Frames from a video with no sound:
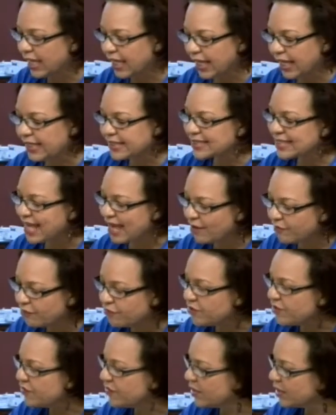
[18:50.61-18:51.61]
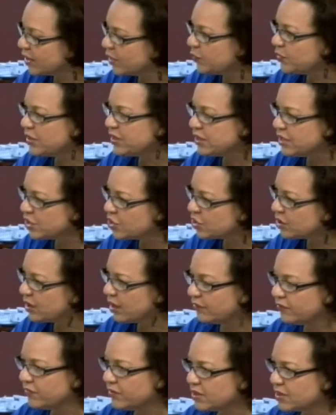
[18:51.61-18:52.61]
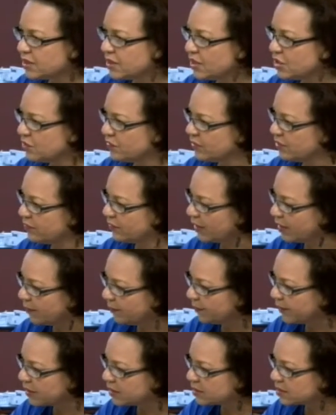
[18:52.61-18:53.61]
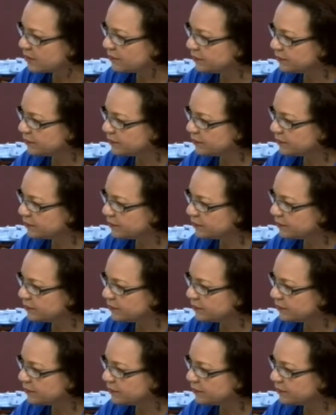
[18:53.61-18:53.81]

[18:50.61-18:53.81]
It's everything that we teach in that first stage of development.